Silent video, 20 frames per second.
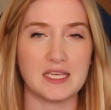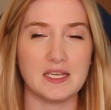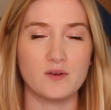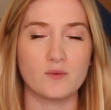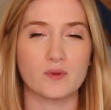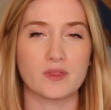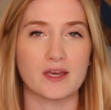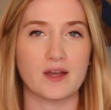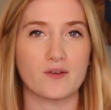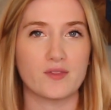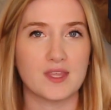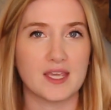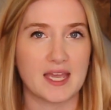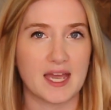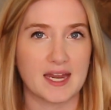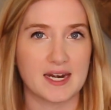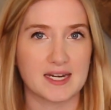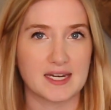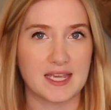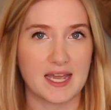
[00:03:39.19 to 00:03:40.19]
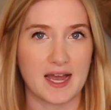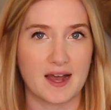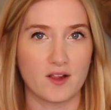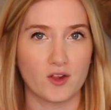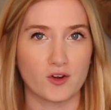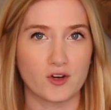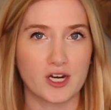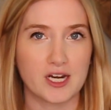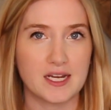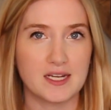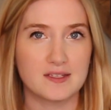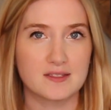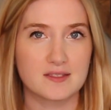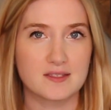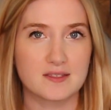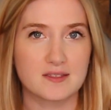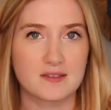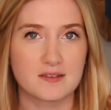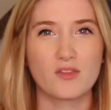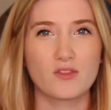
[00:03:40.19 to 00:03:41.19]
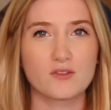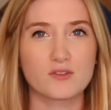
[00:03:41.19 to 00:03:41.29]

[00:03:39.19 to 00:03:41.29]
eat without the added calories.